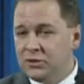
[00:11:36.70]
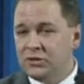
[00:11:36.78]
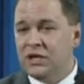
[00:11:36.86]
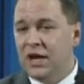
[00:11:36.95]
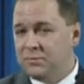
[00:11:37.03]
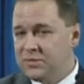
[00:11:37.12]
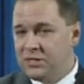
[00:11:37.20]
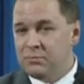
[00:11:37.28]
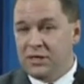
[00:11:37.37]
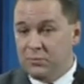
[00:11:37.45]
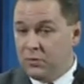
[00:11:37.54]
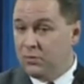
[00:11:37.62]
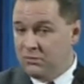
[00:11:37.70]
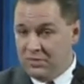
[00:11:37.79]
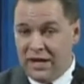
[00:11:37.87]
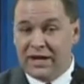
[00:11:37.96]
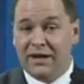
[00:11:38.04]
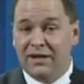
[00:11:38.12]
jobs to people
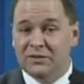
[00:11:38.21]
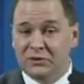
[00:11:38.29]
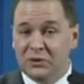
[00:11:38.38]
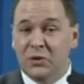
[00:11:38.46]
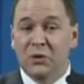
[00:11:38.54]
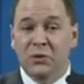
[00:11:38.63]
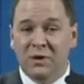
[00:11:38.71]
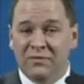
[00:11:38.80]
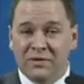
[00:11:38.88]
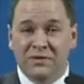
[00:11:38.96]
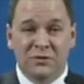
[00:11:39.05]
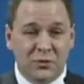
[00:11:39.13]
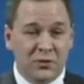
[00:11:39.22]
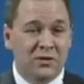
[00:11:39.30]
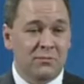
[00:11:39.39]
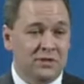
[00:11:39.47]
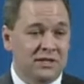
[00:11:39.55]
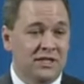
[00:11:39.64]
like us who have endured the
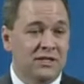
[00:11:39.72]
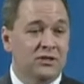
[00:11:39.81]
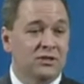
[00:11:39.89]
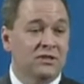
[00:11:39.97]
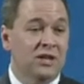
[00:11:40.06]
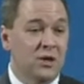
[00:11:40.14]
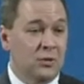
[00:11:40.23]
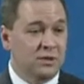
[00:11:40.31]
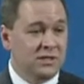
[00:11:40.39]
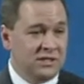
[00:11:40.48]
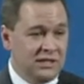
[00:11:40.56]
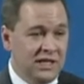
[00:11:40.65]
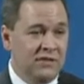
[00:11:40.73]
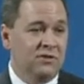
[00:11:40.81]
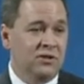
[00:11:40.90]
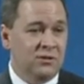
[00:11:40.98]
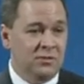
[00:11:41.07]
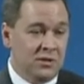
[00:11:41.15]
procedures, received
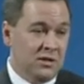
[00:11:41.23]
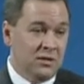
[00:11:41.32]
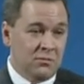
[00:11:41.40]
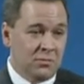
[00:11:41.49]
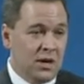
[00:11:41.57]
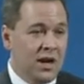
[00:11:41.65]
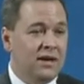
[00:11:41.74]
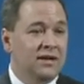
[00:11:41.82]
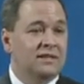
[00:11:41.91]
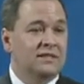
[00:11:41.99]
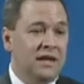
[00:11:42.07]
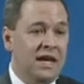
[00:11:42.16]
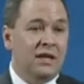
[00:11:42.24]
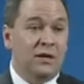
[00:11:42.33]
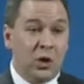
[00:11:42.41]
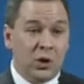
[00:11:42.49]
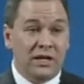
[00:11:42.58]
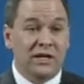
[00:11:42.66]
your products, and
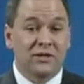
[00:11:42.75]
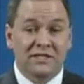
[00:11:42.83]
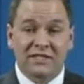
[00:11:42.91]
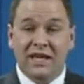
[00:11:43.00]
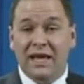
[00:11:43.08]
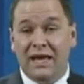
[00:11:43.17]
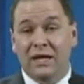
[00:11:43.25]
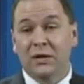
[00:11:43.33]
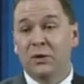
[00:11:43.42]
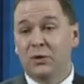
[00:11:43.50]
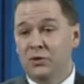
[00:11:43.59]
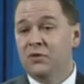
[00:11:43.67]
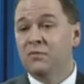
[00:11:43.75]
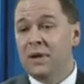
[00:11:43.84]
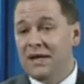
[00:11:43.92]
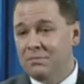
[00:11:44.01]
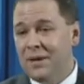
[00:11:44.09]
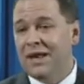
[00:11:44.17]
are here to say, hey, you've
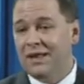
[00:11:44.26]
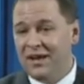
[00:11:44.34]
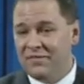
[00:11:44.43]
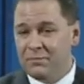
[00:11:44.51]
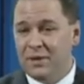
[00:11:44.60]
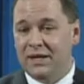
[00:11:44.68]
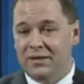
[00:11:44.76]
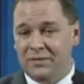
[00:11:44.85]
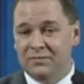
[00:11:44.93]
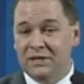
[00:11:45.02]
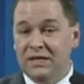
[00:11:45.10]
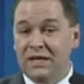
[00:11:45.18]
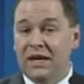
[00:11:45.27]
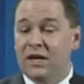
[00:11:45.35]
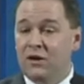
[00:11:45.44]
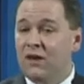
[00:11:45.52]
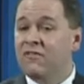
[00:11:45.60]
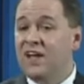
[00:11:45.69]
made my life better. In
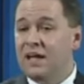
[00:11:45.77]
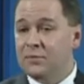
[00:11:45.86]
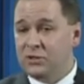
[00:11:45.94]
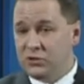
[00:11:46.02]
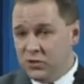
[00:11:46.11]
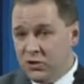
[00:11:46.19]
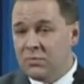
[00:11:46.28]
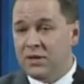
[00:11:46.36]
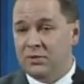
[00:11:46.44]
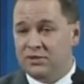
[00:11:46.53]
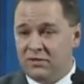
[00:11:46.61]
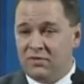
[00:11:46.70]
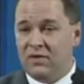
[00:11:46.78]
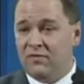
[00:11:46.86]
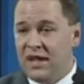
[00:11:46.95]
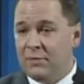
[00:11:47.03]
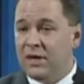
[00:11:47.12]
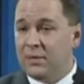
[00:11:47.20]
our family, 2 members of our
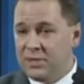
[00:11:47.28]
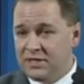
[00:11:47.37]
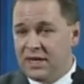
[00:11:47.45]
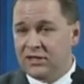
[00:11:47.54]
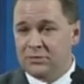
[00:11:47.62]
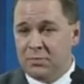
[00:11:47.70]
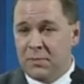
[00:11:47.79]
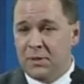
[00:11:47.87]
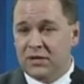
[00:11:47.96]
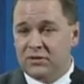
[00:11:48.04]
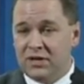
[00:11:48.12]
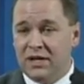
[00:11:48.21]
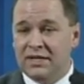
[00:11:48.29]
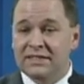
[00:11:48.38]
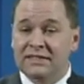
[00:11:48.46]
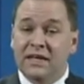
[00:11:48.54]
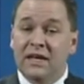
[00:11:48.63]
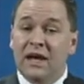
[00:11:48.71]
family have been touched by
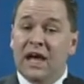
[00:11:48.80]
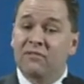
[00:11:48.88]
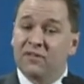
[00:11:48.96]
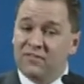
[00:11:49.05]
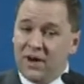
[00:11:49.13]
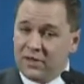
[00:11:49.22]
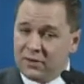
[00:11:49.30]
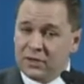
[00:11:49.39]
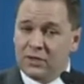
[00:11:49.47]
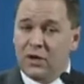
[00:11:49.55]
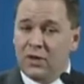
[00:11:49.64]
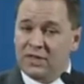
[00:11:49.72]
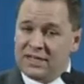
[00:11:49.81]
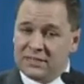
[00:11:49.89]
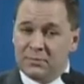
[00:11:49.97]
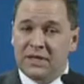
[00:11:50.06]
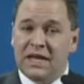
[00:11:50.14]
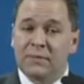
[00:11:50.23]
Medtronics. I have a father-in-law that has
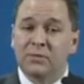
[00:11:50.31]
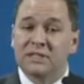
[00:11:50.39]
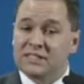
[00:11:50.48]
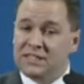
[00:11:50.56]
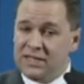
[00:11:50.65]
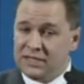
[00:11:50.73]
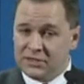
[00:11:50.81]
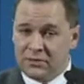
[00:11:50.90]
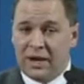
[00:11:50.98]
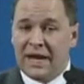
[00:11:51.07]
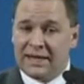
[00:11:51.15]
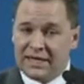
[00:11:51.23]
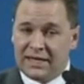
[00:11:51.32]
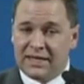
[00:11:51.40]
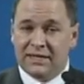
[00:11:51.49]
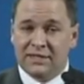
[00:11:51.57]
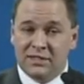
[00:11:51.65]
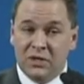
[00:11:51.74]
been able to see his
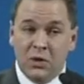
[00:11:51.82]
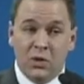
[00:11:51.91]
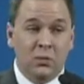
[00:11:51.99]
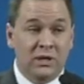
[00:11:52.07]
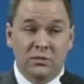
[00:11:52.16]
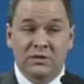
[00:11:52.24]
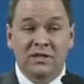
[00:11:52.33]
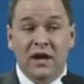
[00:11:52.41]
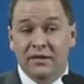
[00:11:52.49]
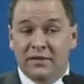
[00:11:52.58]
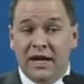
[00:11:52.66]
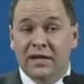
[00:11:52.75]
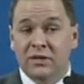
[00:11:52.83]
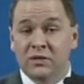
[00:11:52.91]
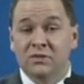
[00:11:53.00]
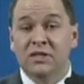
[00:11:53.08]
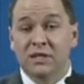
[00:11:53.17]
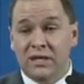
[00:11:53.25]
grandkids when it was not
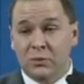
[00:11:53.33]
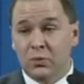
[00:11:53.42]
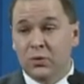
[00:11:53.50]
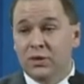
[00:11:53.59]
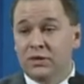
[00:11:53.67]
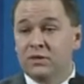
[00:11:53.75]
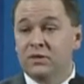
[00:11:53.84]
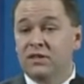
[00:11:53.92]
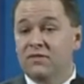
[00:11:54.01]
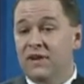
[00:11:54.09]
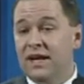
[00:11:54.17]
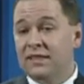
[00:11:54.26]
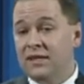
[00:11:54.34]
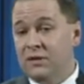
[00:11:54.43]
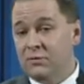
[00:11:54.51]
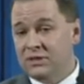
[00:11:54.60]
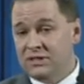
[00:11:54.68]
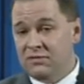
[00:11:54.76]
diagnosed that he would, due to the fact that he
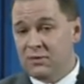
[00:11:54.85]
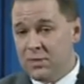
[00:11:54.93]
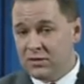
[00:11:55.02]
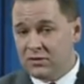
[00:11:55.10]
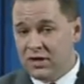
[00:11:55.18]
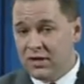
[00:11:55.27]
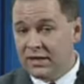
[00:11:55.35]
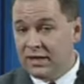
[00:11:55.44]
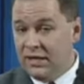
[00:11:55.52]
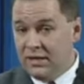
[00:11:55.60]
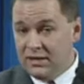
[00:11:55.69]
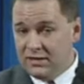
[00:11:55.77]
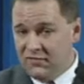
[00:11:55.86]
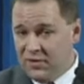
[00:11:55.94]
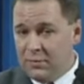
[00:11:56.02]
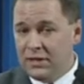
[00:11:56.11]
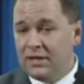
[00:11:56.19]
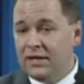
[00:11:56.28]
received a Medtronic
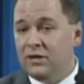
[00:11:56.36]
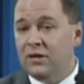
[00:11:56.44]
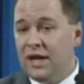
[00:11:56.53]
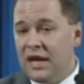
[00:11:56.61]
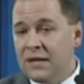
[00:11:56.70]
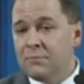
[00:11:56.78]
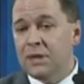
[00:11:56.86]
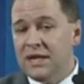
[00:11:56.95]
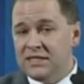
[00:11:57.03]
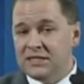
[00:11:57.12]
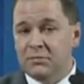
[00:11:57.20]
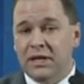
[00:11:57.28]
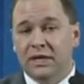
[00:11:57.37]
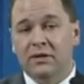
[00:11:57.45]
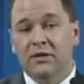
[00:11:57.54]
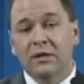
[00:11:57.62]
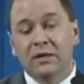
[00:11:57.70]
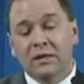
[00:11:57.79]
defibrillator and
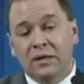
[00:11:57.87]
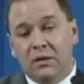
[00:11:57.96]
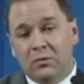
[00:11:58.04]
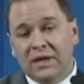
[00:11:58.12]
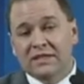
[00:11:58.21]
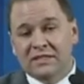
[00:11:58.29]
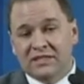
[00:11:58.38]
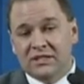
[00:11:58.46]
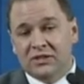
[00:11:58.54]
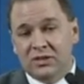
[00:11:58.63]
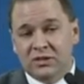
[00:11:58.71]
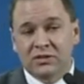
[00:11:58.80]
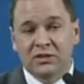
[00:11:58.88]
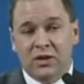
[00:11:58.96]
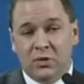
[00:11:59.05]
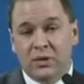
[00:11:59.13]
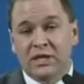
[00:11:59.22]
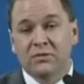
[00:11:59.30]
pacemaker around 6 years ago
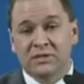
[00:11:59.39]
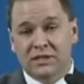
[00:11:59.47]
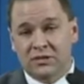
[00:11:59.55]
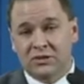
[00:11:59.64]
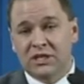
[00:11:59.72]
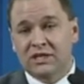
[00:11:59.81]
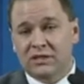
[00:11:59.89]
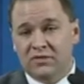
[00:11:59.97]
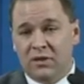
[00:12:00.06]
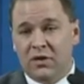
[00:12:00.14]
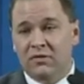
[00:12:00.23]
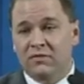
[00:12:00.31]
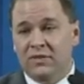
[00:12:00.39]
when he was in congestive heart